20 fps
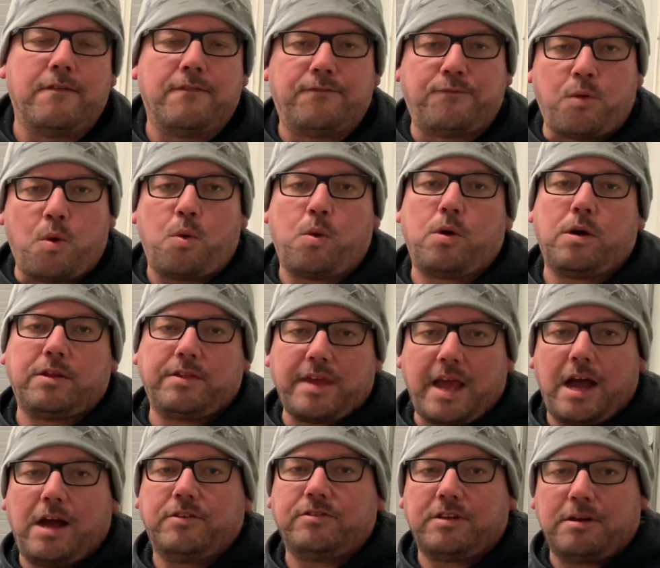
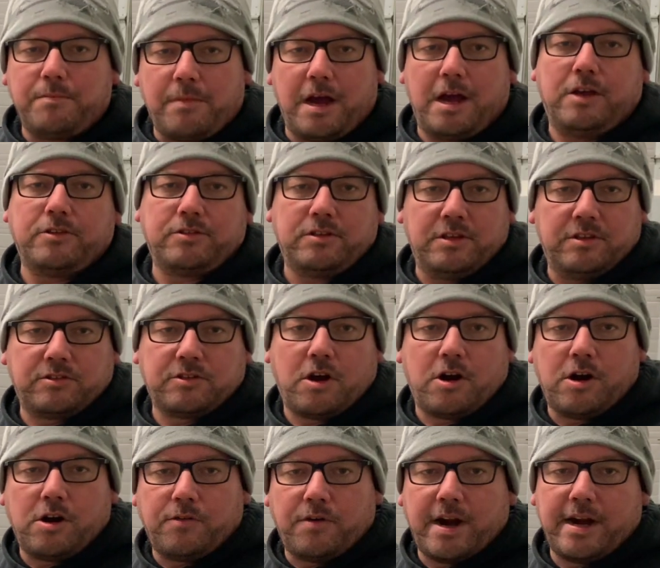4,000 miles on this car
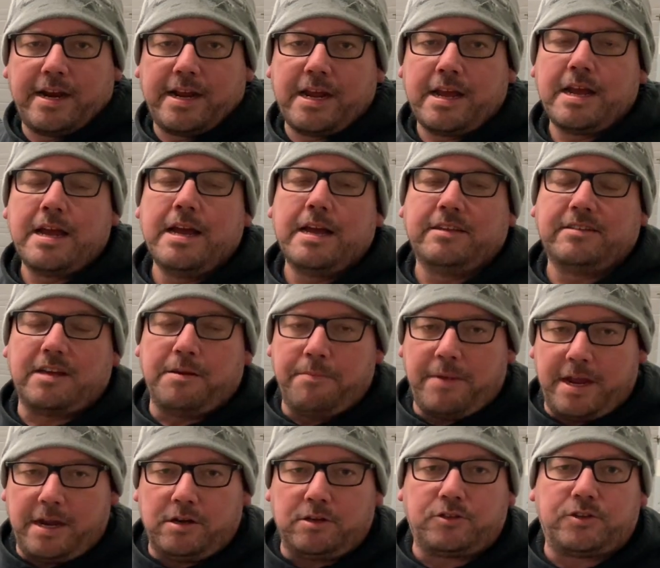already. It's a
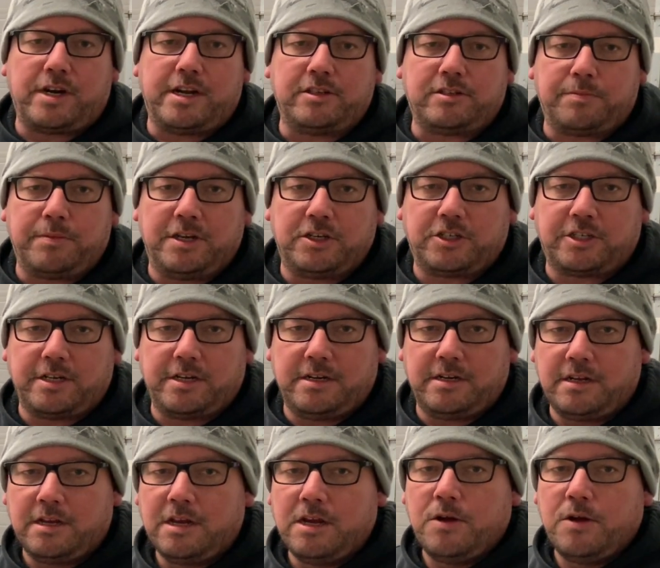manual transmission.